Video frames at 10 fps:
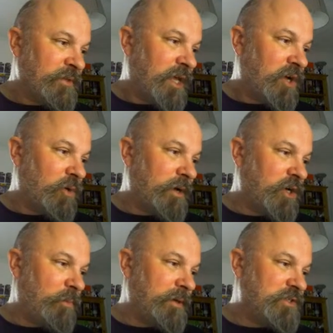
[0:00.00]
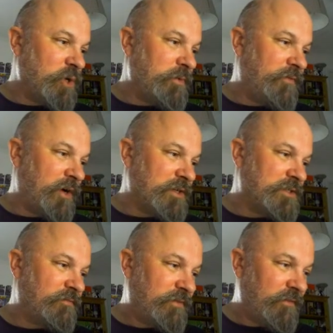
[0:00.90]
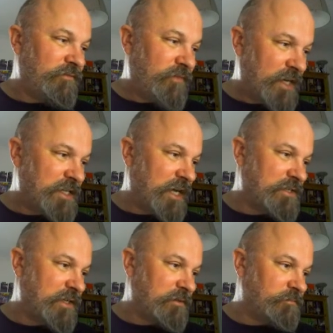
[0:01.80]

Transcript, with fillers: I got my copy super fast. fantastic.